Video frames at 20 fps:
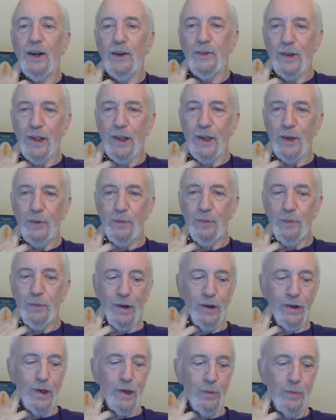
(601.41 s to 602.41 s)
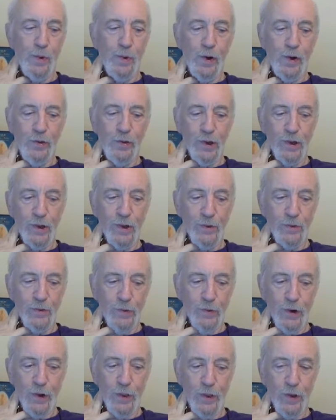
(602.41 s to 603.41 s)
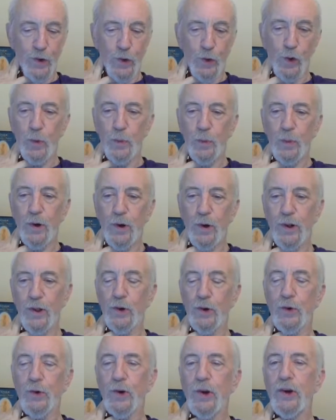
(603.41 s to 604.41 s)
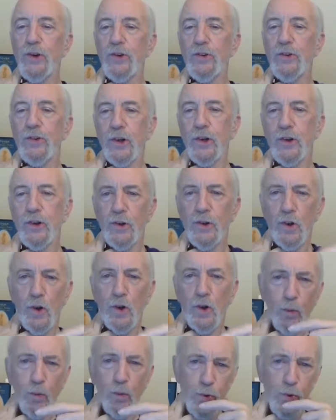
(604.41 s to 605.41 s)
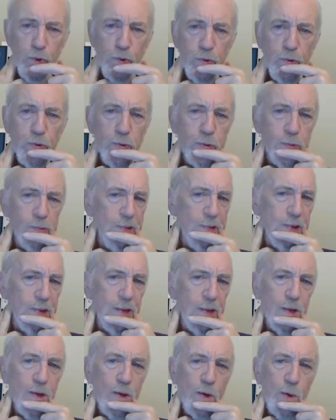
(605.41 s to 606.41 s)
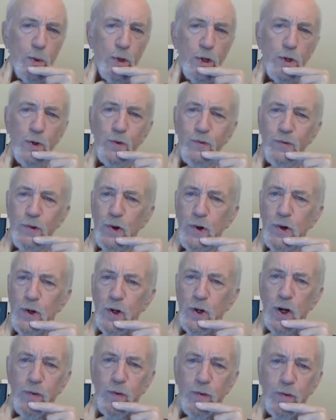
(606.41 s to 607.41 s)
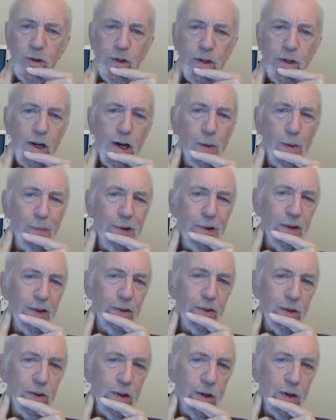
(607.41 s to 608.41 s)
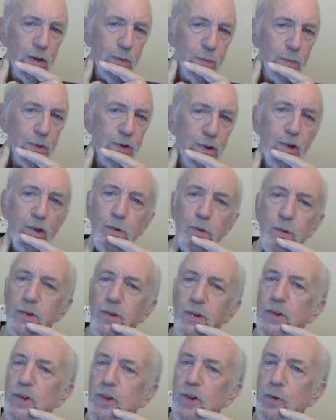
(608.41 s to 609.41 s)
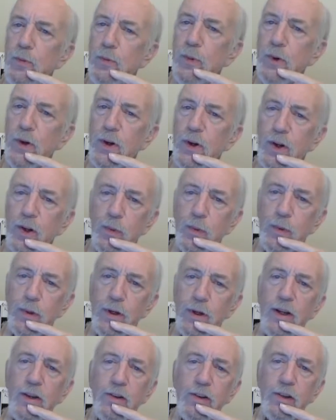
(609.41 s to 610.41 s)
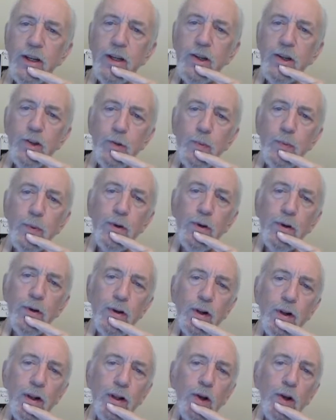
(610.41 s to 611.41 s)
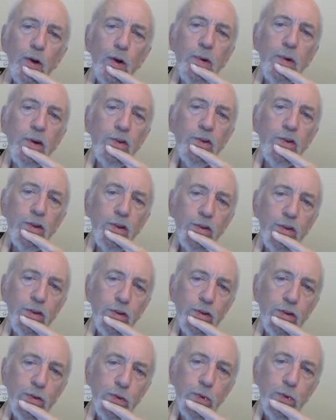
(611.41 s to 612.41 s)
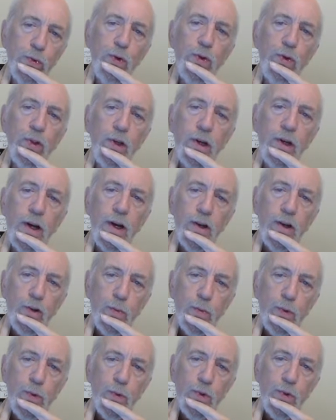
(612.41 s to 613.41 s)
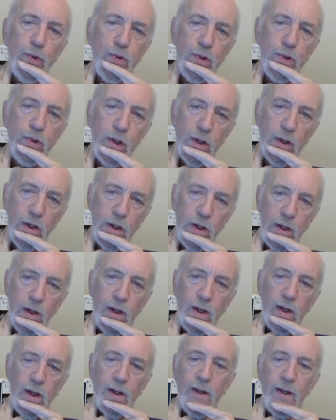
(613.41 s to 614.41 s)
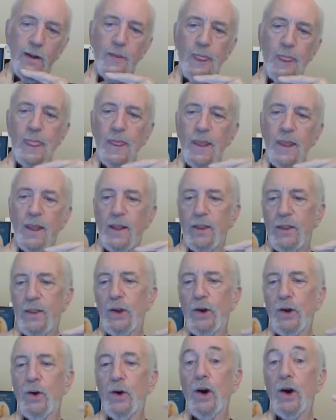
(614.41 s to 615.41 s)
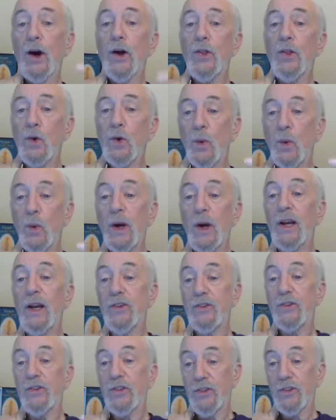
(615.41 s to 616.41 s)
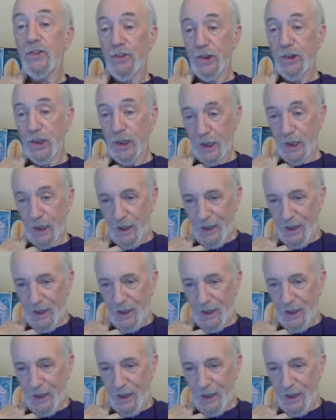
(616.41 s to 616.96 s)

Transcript: it in my debriefing in front of the group, one of the trainers said, Bruce, we don't very often comment on a participant's experience, but I'd say that's a pretty clear message. Just screw the eyes, Bruce. there are other ways to see.